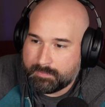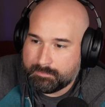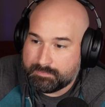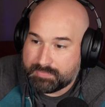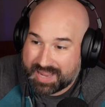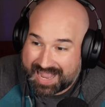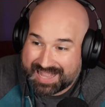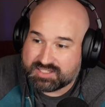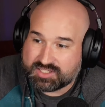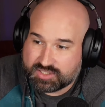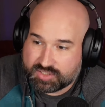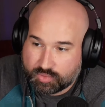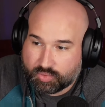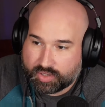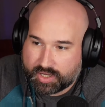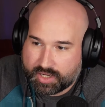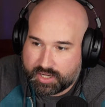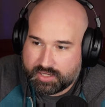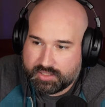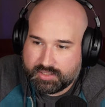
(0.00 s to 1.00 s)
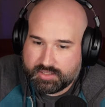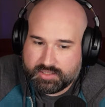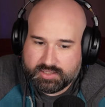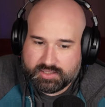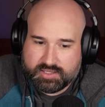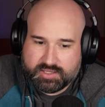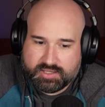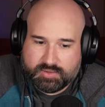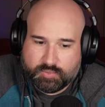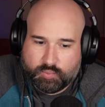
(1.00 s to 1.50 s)
Bat story
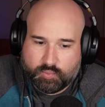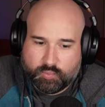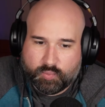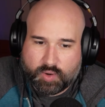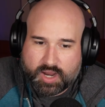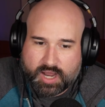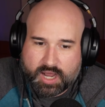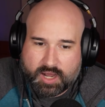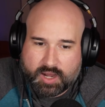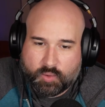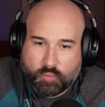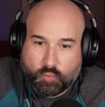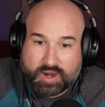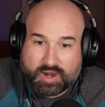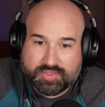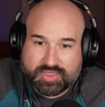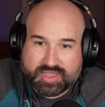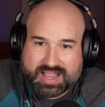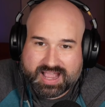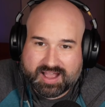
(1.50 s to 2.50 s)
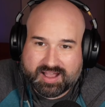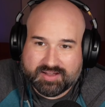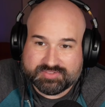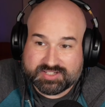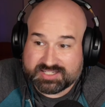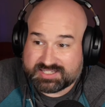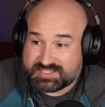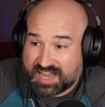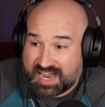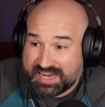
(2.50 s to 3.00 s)
uh, where they have
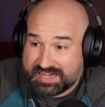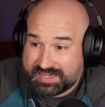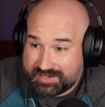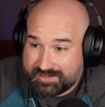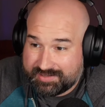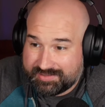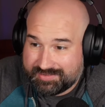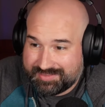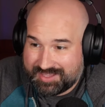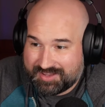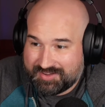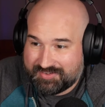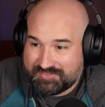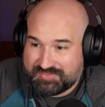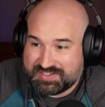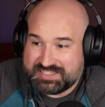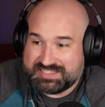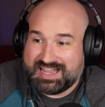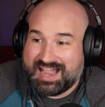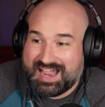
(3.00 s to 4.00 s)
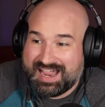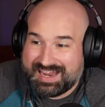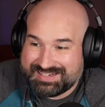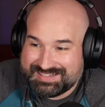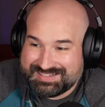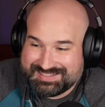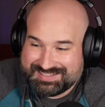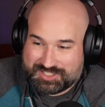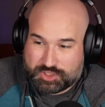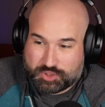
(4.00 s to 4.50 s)
decided, they have
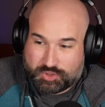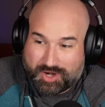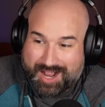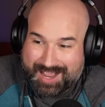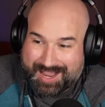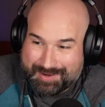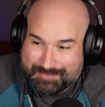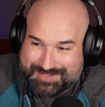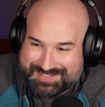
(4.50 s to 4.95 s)
assigned, ascribed